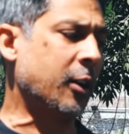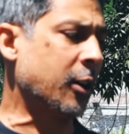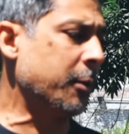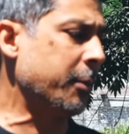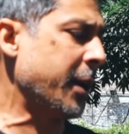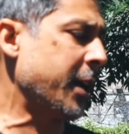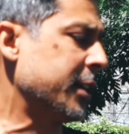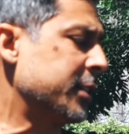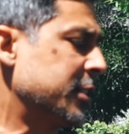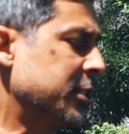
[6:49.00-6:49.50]

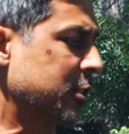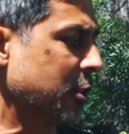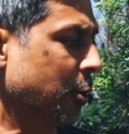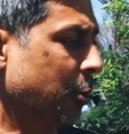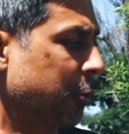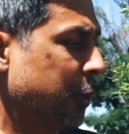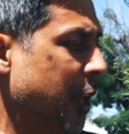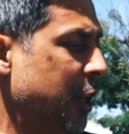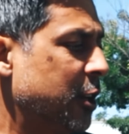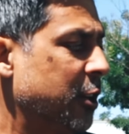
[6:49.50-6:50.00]
RMAXX. So
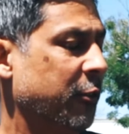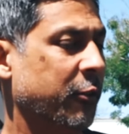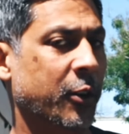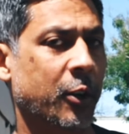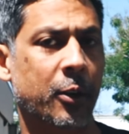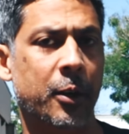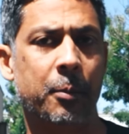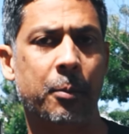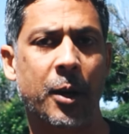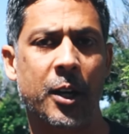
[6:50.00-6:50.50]
thank you
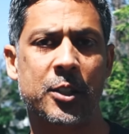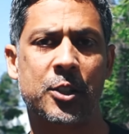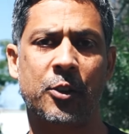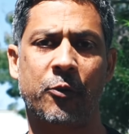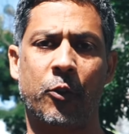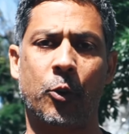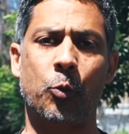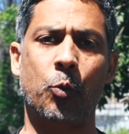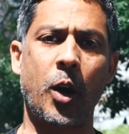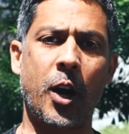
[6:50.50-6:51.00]
very much
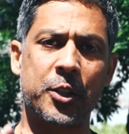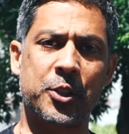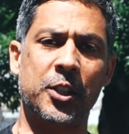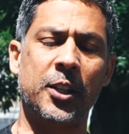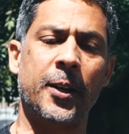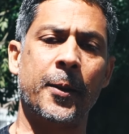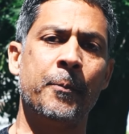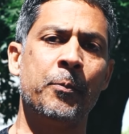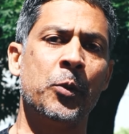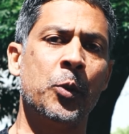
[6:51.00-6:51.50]
for
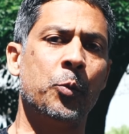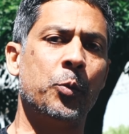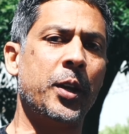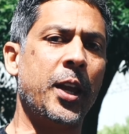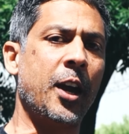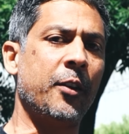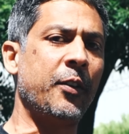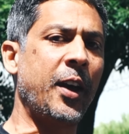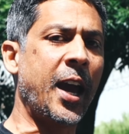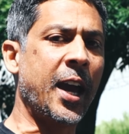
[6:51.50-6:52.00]
watching. We
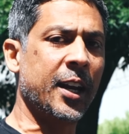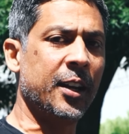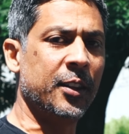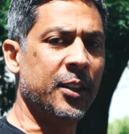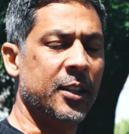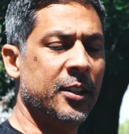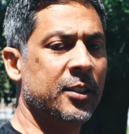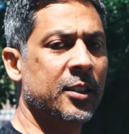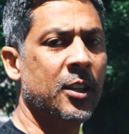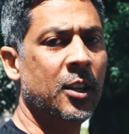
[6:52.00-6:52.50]
have added
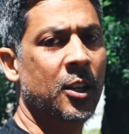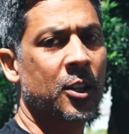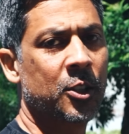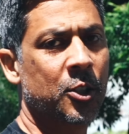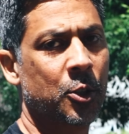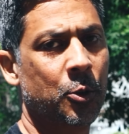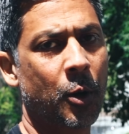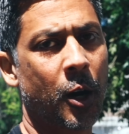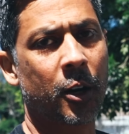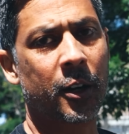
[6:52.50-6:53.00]
these
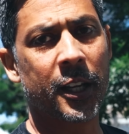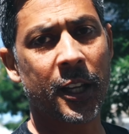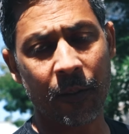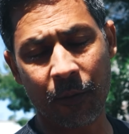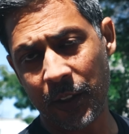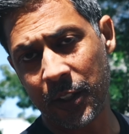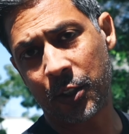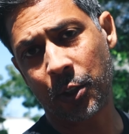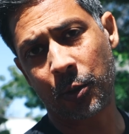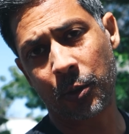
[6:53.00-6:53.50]
to our
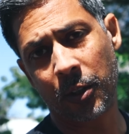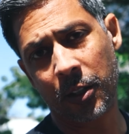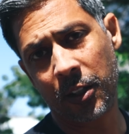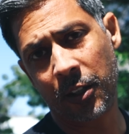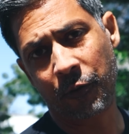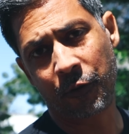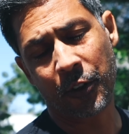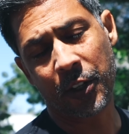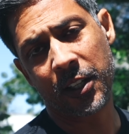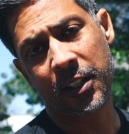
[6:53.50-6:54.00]
inventory
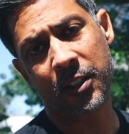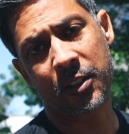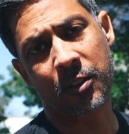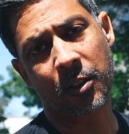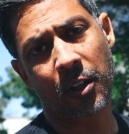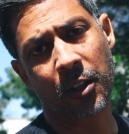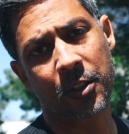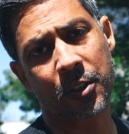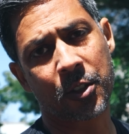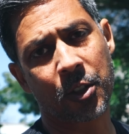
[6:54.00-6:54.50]
for
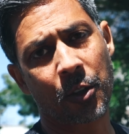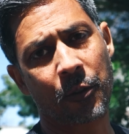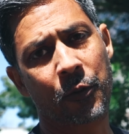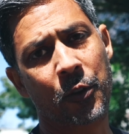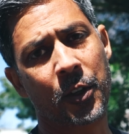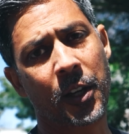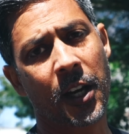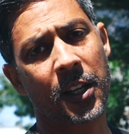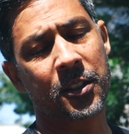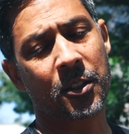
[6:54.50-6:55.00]
installs. So if you
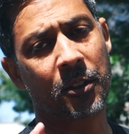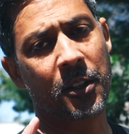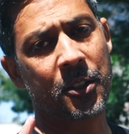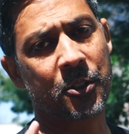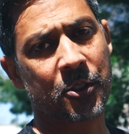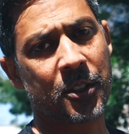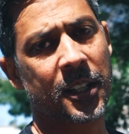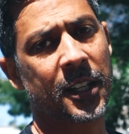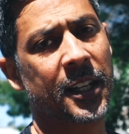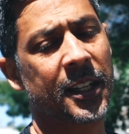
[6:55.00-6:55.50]
guys are
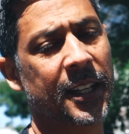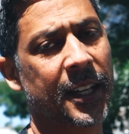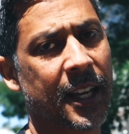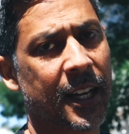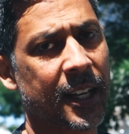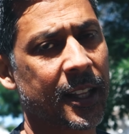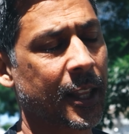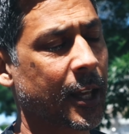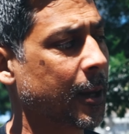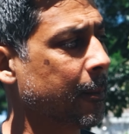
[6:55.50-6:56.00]
interested in
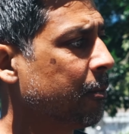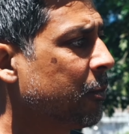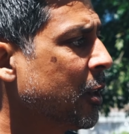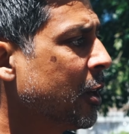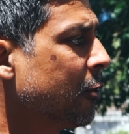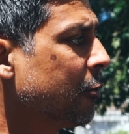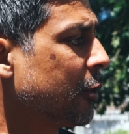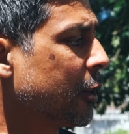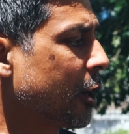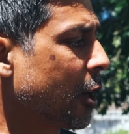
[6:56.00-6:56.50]
getting them
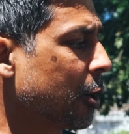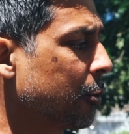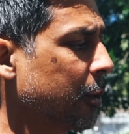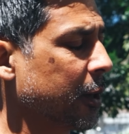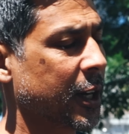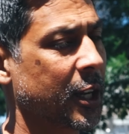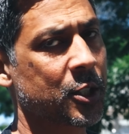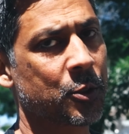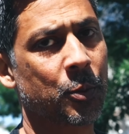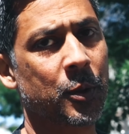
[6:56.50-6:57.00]
for the
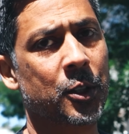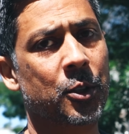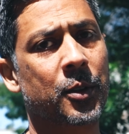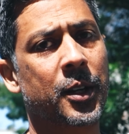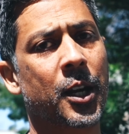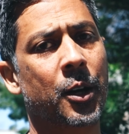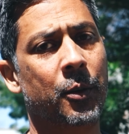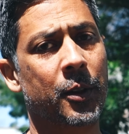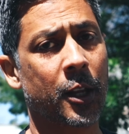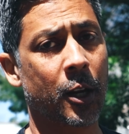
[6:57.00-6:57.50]
R1S, we do
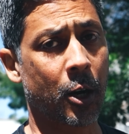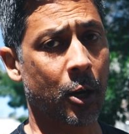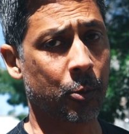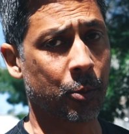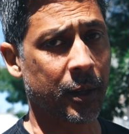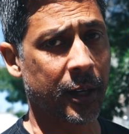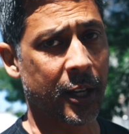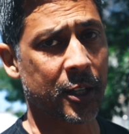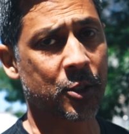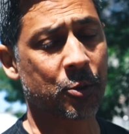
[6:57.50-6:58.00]
carry the
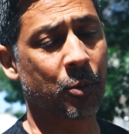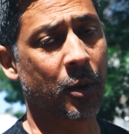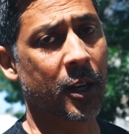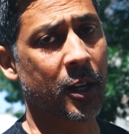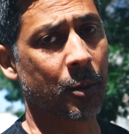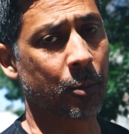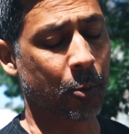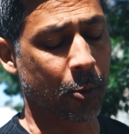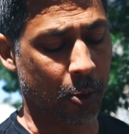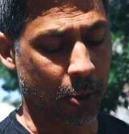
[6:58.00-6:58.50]
R1S
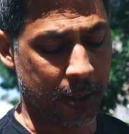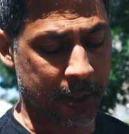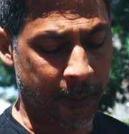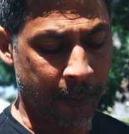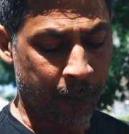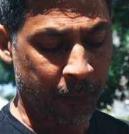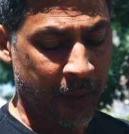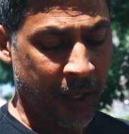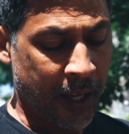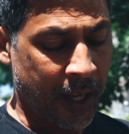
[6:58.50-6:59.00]
running boards
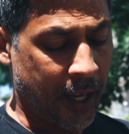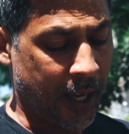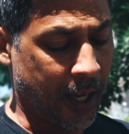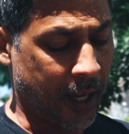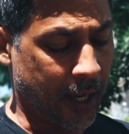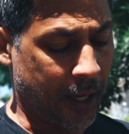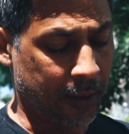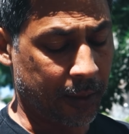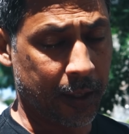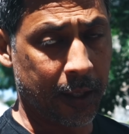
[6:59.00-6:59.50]

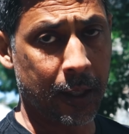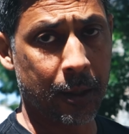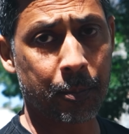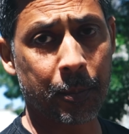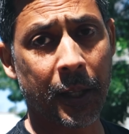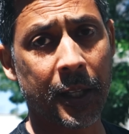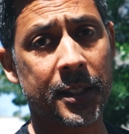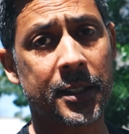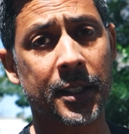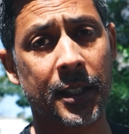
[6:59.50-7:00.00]
and the
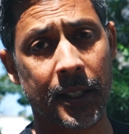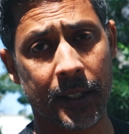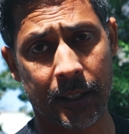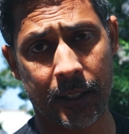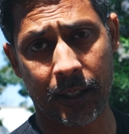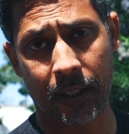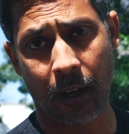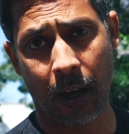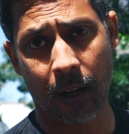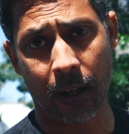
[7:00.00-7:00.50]
plates in
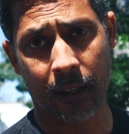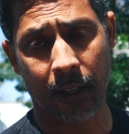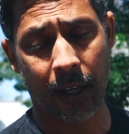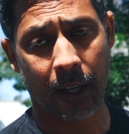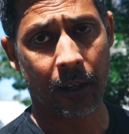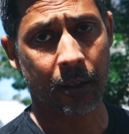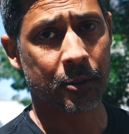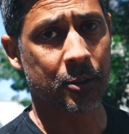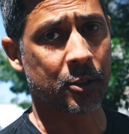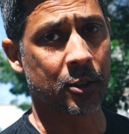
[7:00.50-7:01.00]
stock
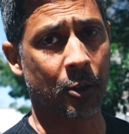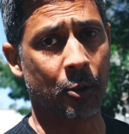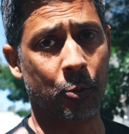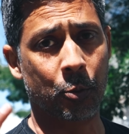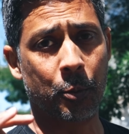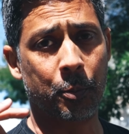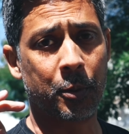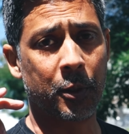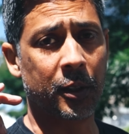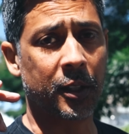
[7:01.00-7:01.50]
now. So
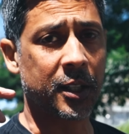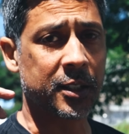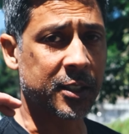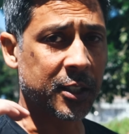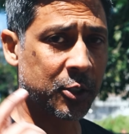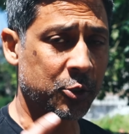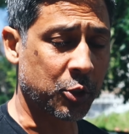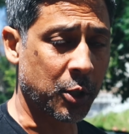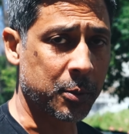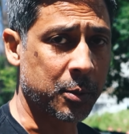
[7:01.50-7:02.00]
we'll put links in
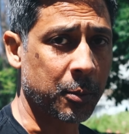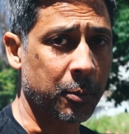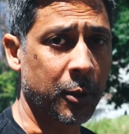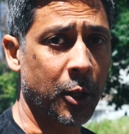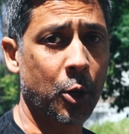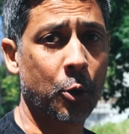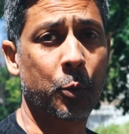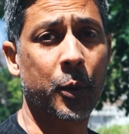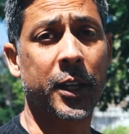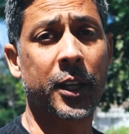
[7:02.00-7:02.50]
the description
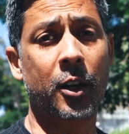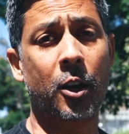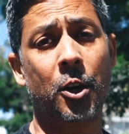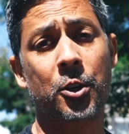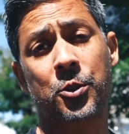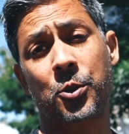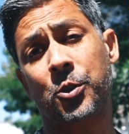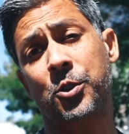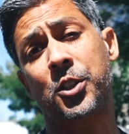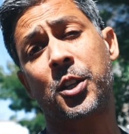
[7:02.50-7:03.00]
below. We can
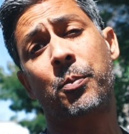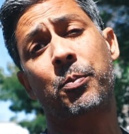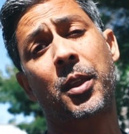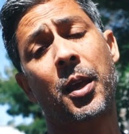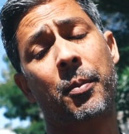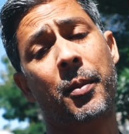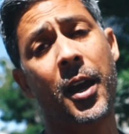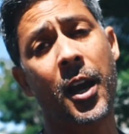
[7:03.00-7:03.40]
also ship them